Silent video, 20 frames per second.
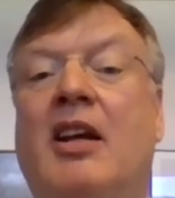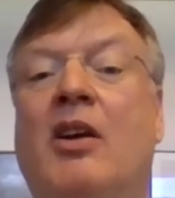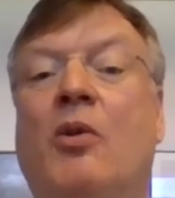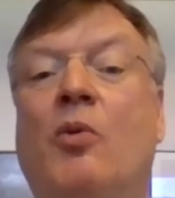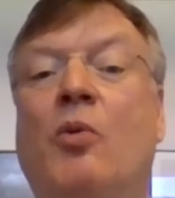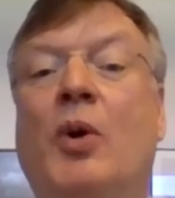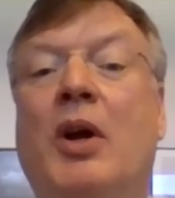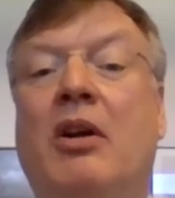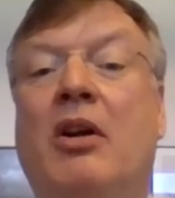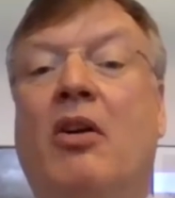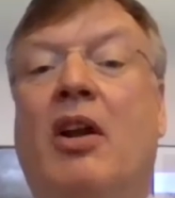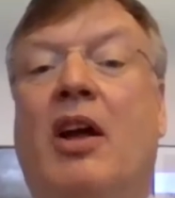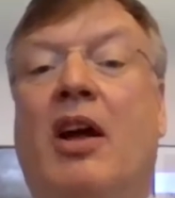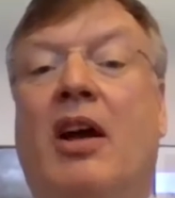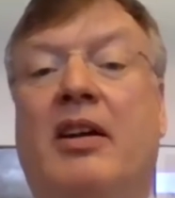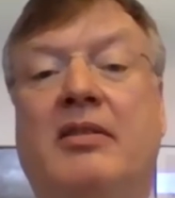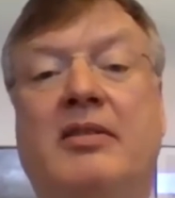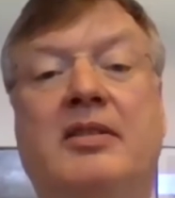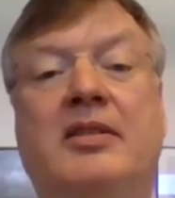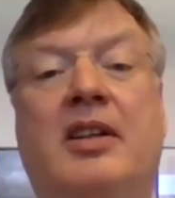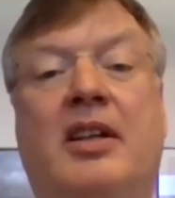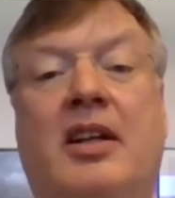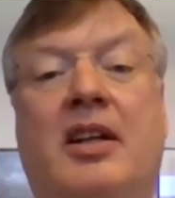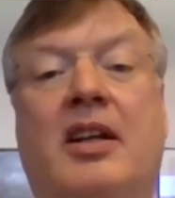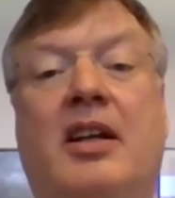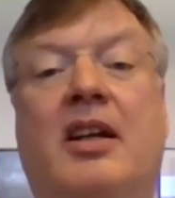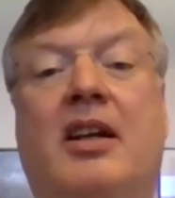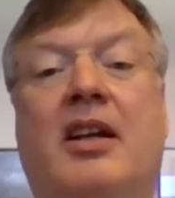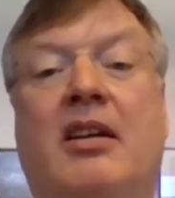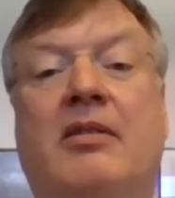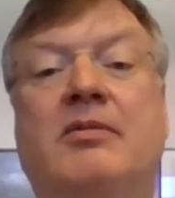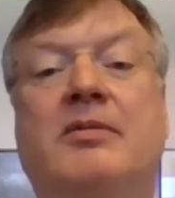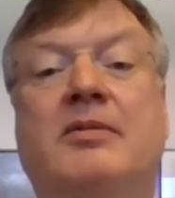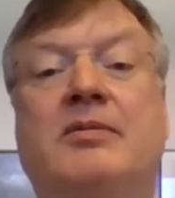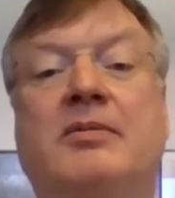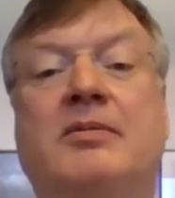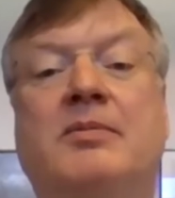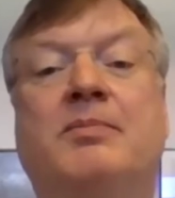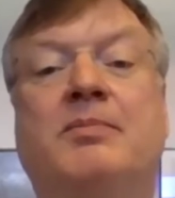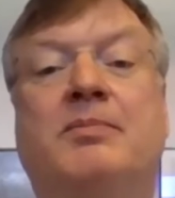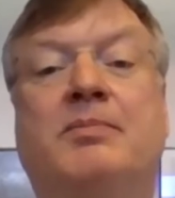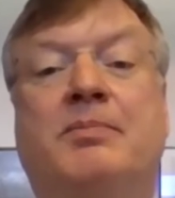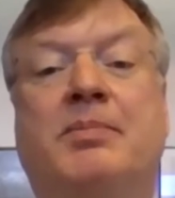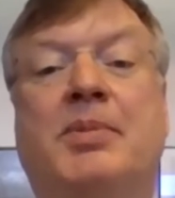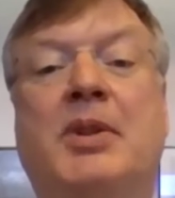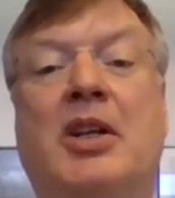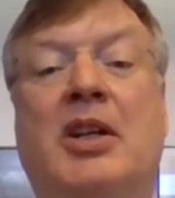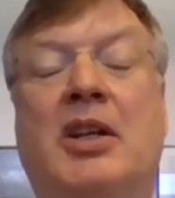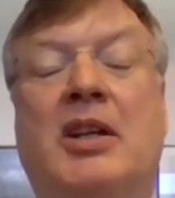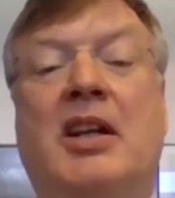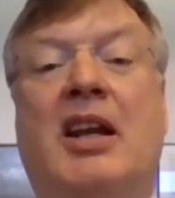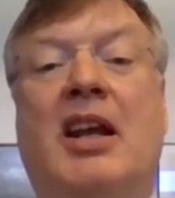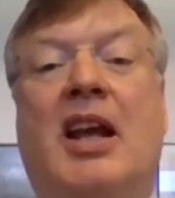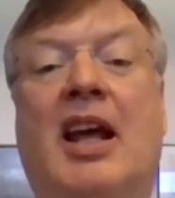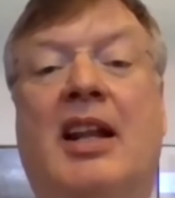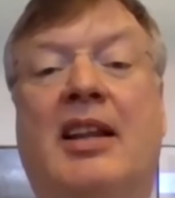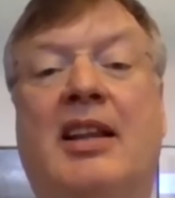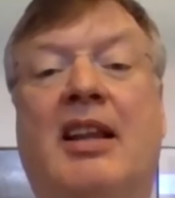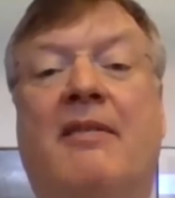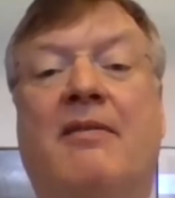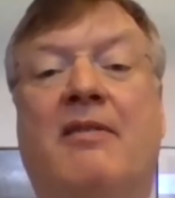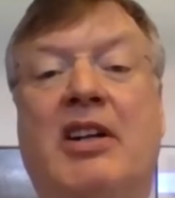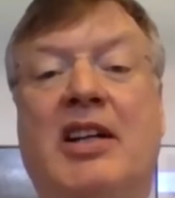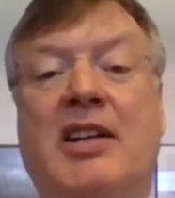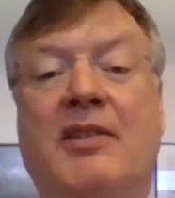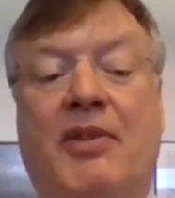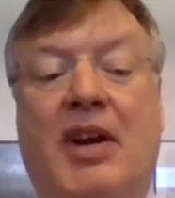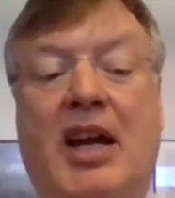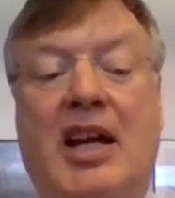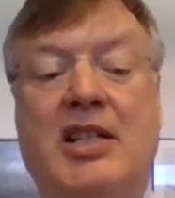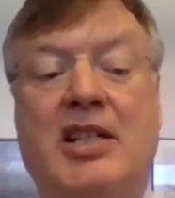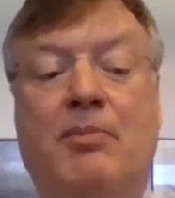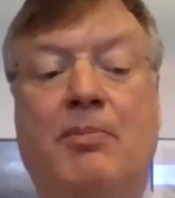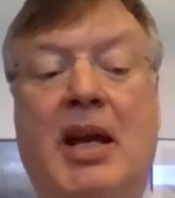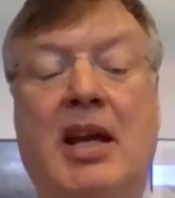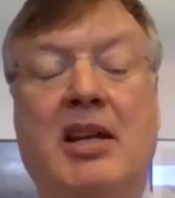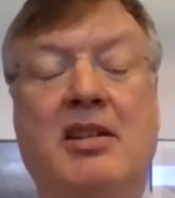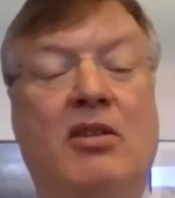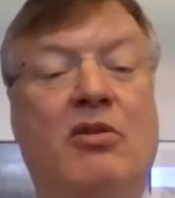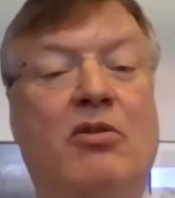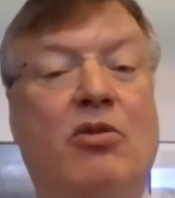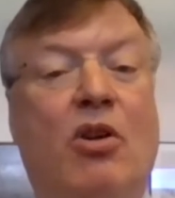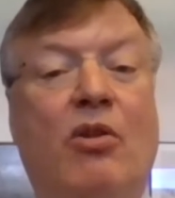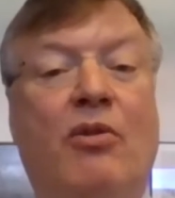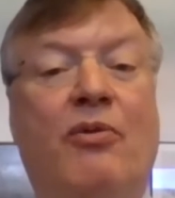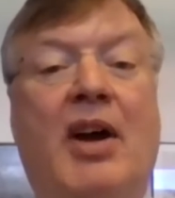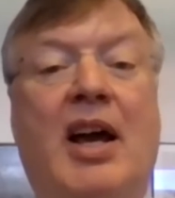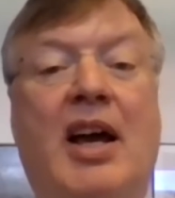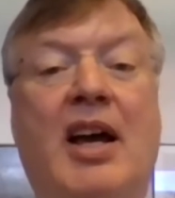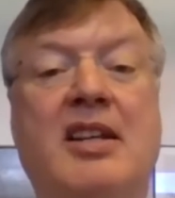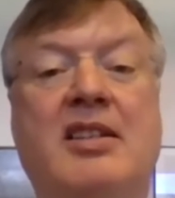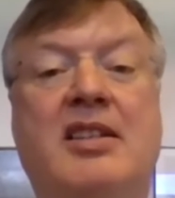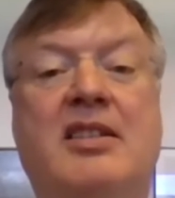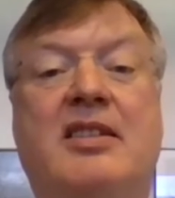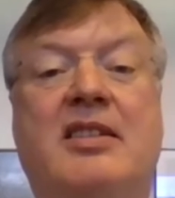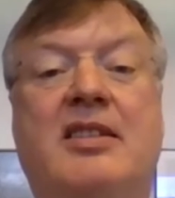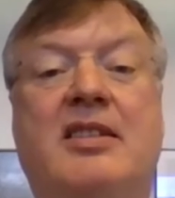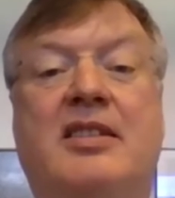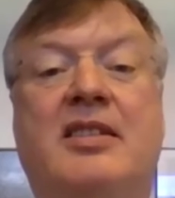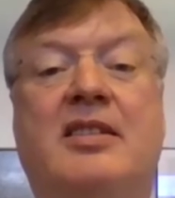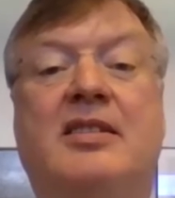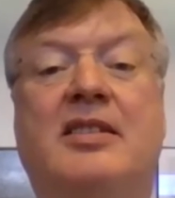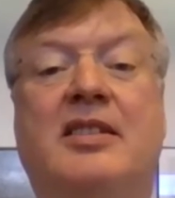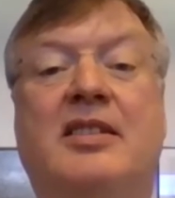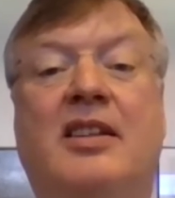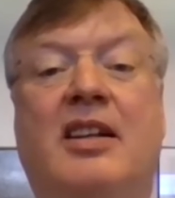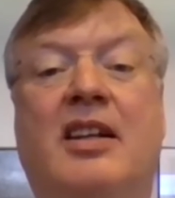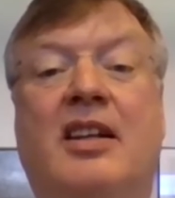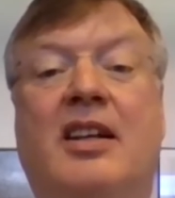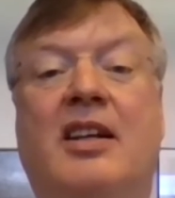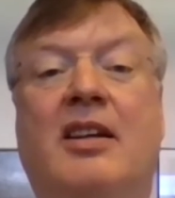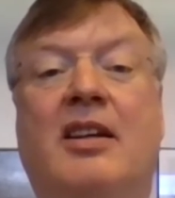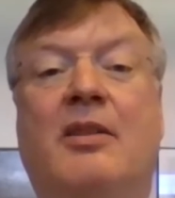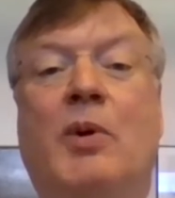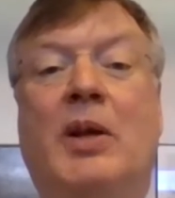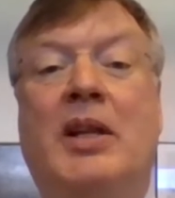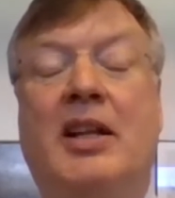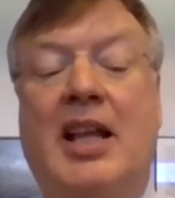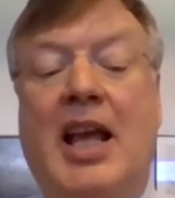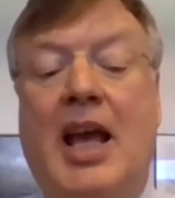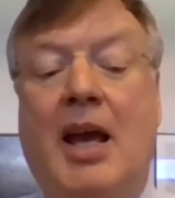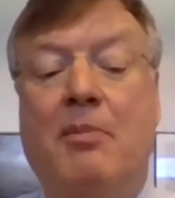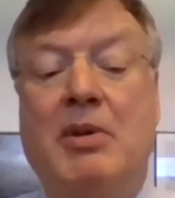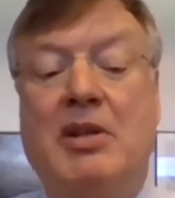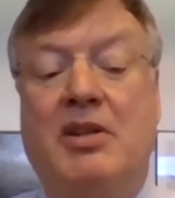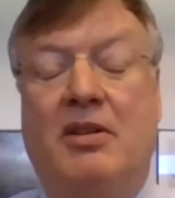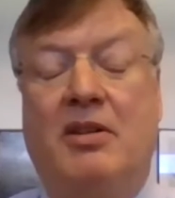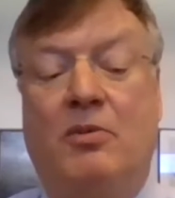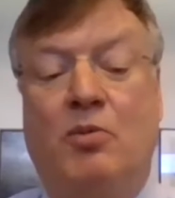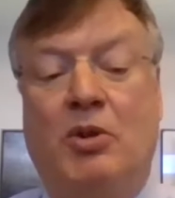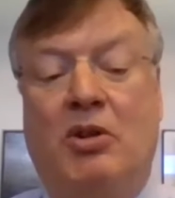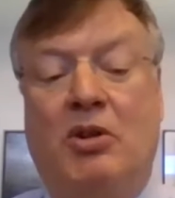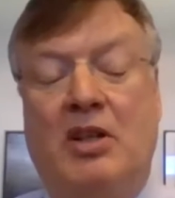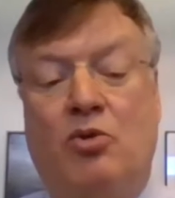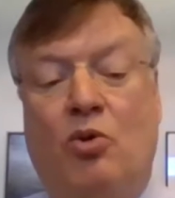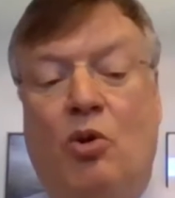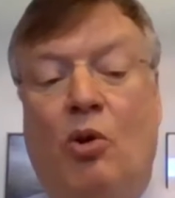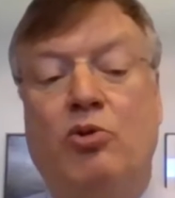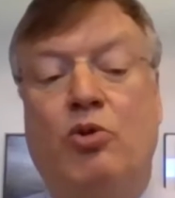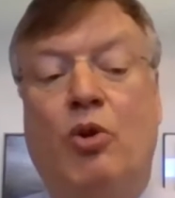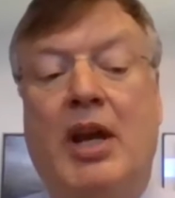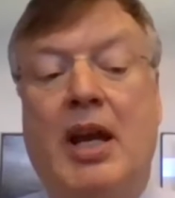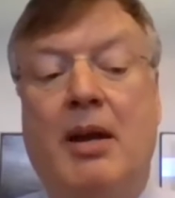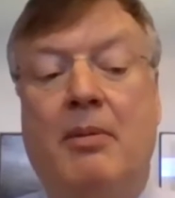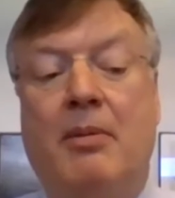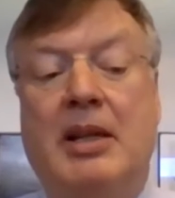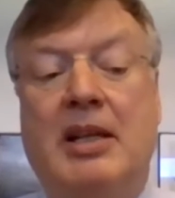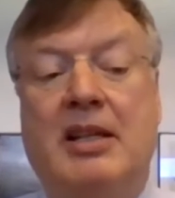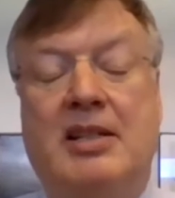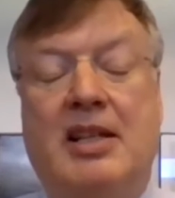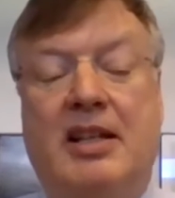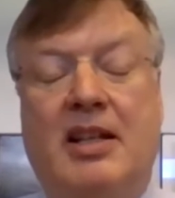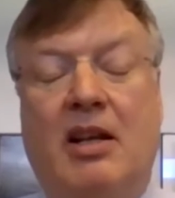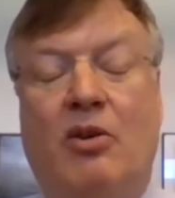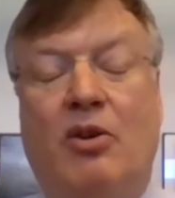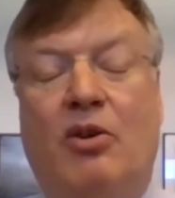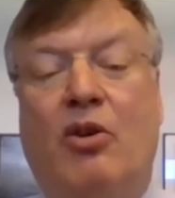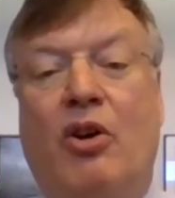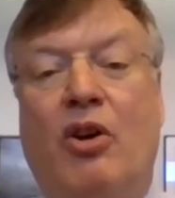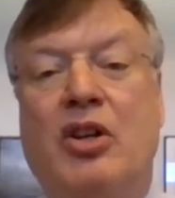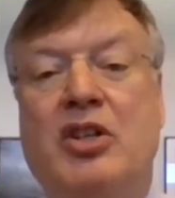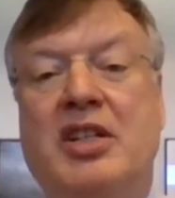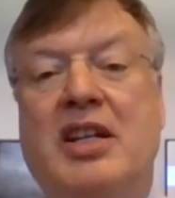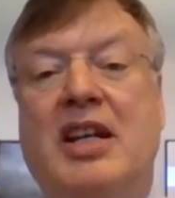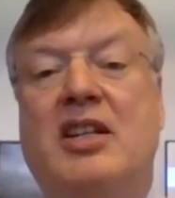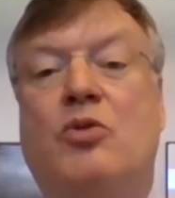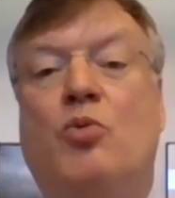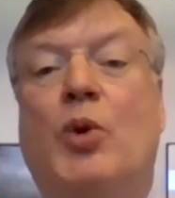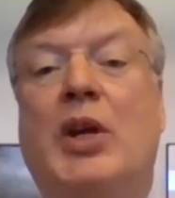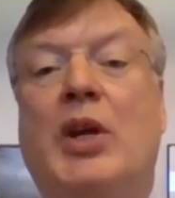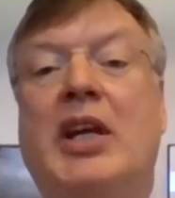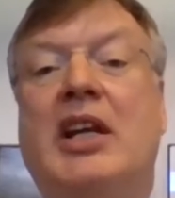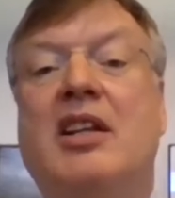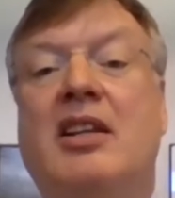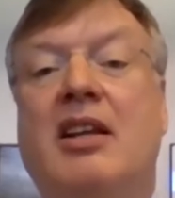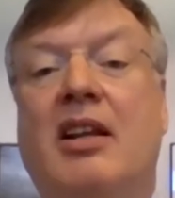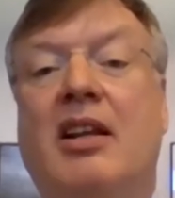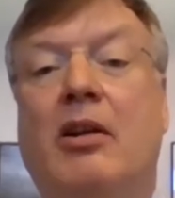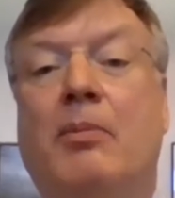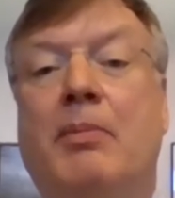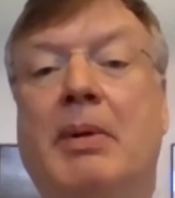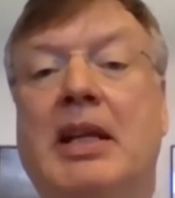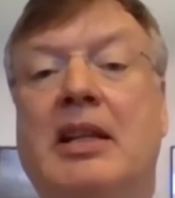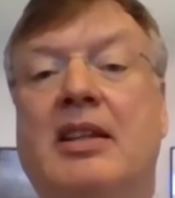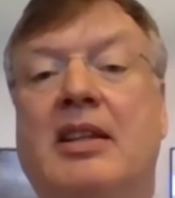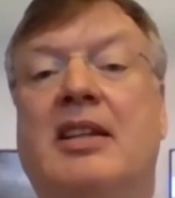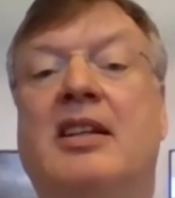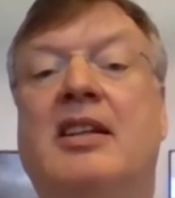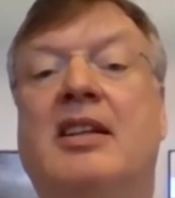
we're gonna be at a very fast pace and grow fast when it happens. And what has also happened is that our currency has weakened a little bit.